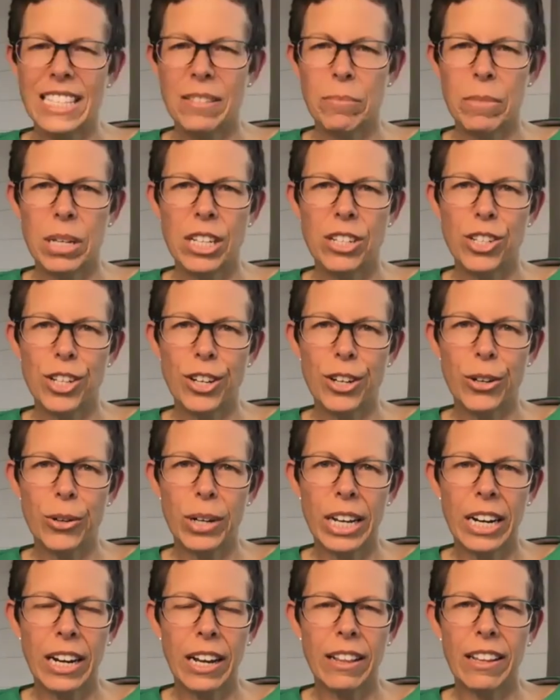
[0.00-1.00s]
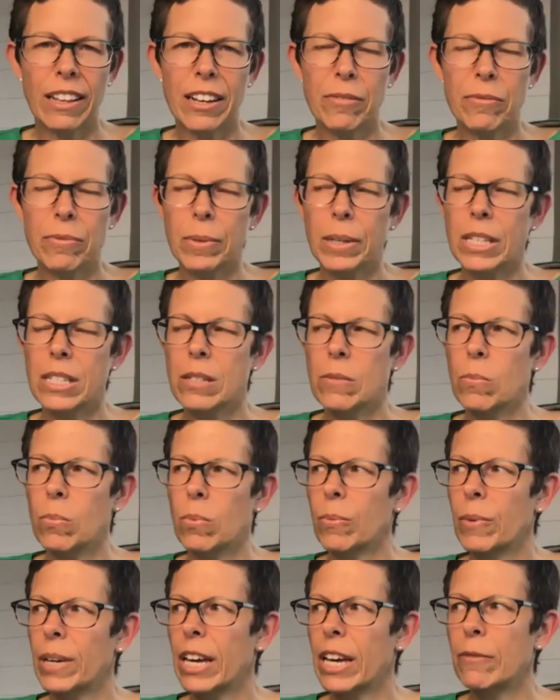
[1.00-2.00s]
me too and i love because
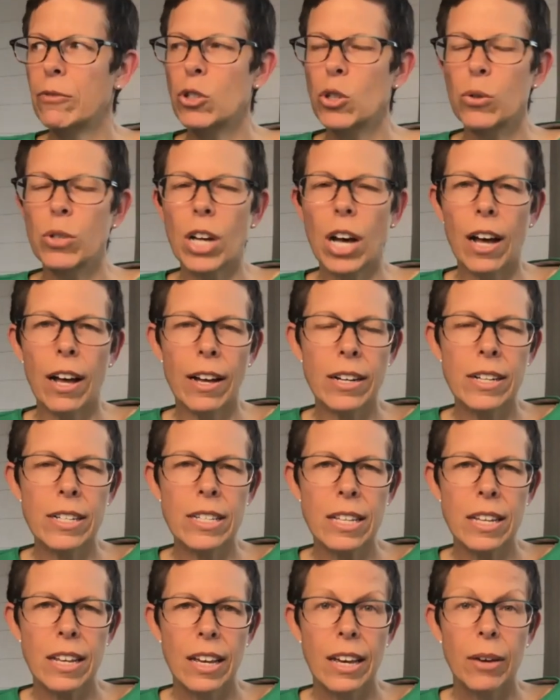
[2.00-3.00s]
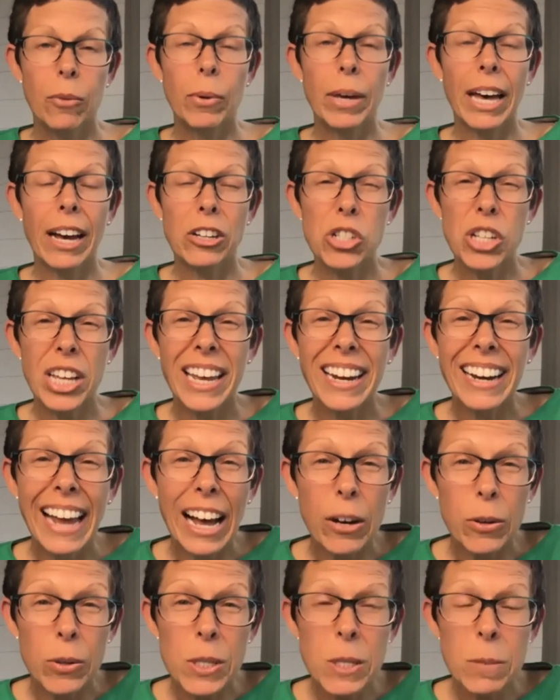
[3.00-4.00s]
we have two dogs we actually had
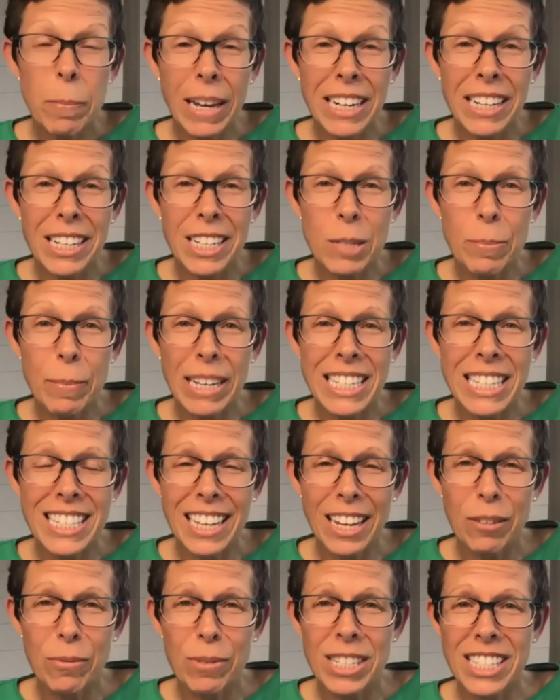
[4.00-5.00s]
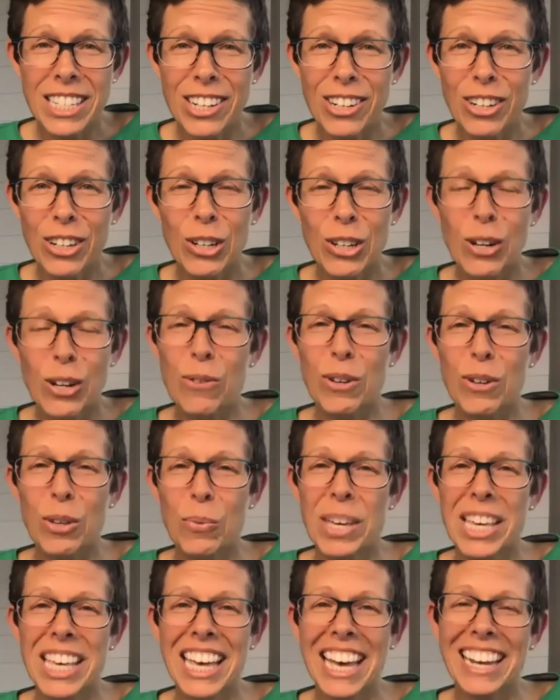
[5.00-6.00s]
house bunnies. My son was here over the
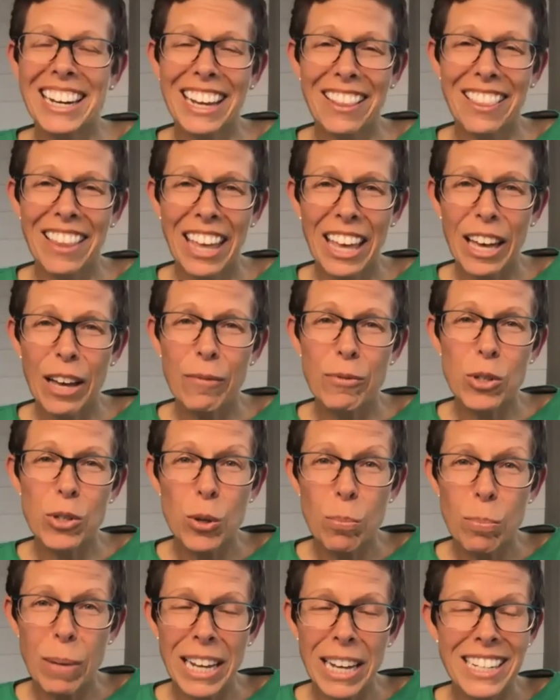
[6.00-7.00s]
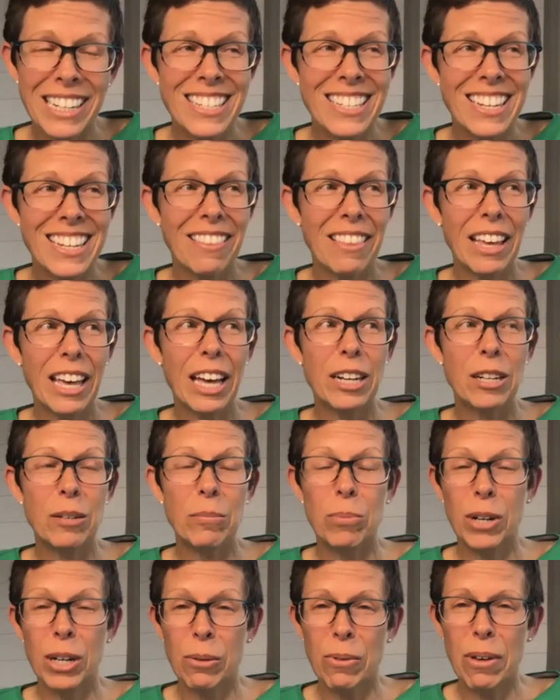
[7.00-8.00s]
weekend and they have two bunnies that they had to
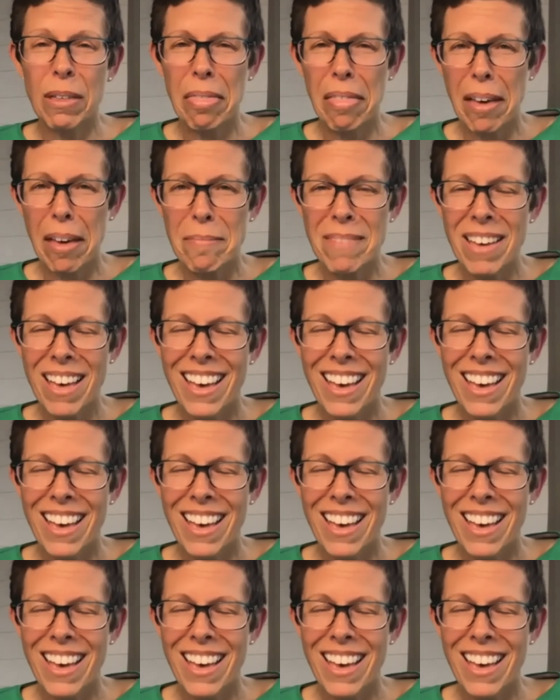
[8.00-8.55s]
bring with them.